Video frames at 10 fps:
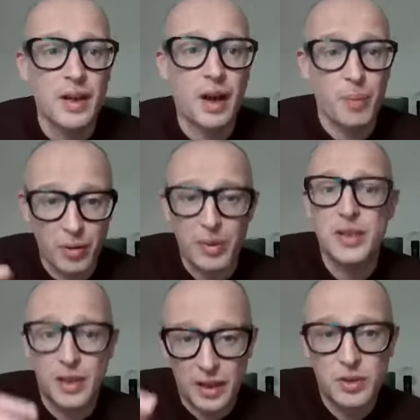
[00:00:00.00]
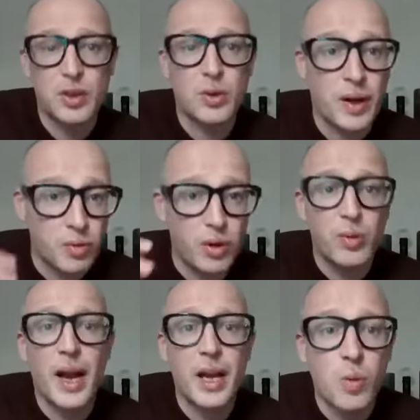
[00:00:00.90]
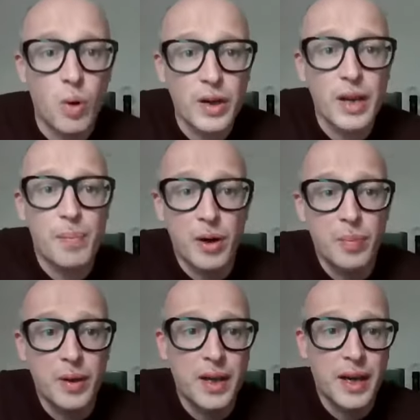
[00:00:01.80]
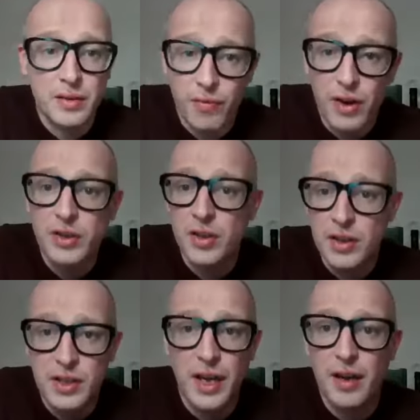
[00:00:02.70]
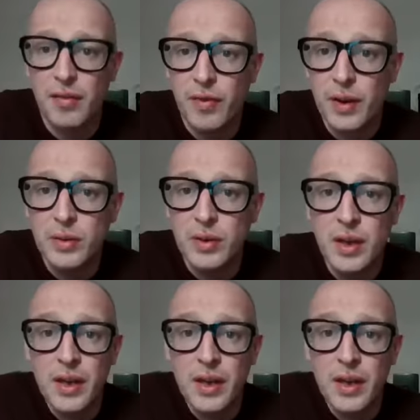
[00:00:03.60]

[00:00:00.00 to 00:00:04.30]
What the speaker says: I probably would have said this should go in real high quality bourbon casks first and second fills.